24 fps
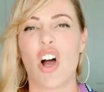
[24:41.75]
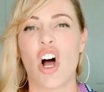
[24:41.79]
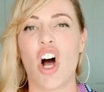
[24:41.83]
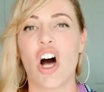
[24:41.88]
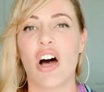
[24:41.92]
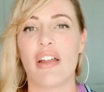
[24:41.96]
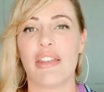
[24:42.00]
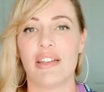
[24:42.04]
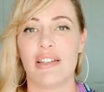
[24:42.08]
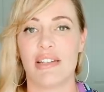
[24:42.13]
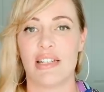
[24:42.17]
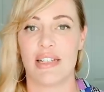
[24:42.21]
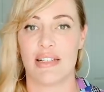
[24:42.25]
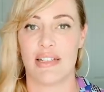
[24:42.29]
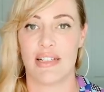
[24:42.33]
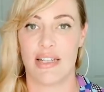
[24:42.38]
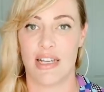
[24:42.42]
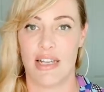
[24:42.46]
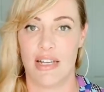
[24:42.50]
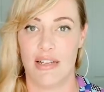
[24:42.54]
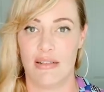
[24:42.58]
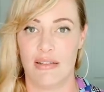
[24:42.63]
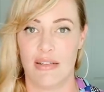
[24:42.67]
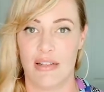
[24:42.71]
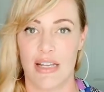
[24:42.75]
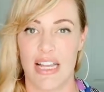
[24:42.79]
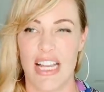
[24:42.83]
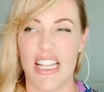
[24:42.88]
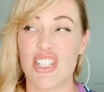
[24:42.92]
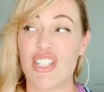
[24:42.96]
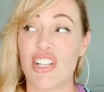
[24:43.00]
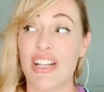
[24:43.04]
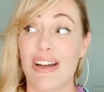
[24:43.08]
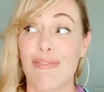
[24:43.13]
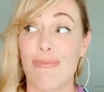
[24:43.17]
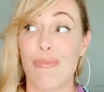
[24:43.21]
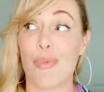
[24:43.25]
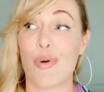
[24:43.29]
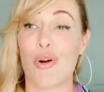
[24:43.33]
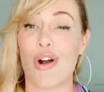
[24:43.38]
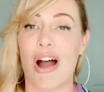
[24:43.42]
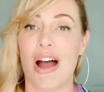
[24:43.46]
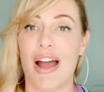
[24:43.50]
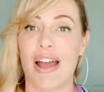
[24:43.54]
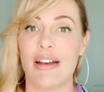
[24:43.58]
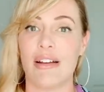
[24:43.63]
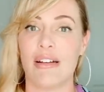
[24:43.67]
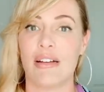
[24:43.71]
Authenticity. It's gonna have
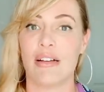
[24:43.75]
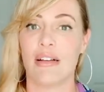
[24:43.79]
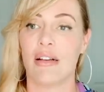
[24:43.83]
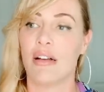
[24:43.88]
pride.